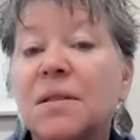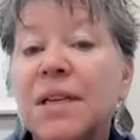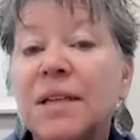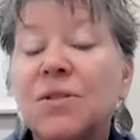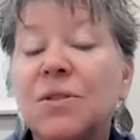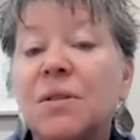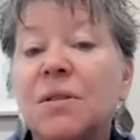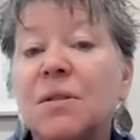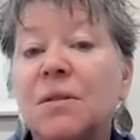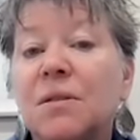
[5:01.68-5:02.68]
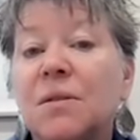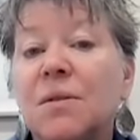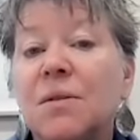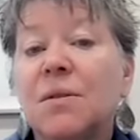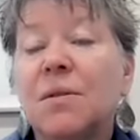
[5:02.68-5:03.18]
or texture
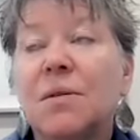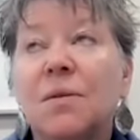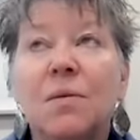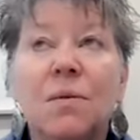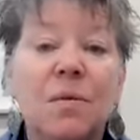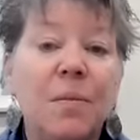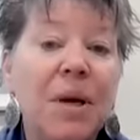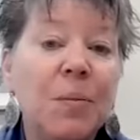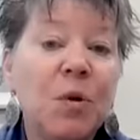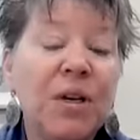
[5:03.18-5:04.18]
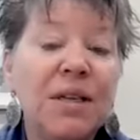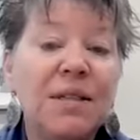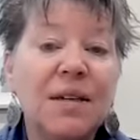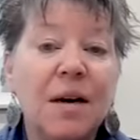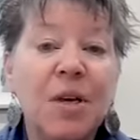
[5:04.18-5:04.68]
or memory is
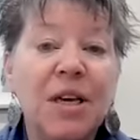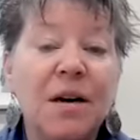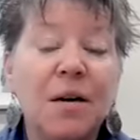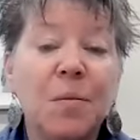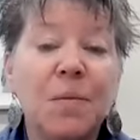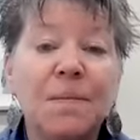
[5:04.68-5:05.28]
coming up.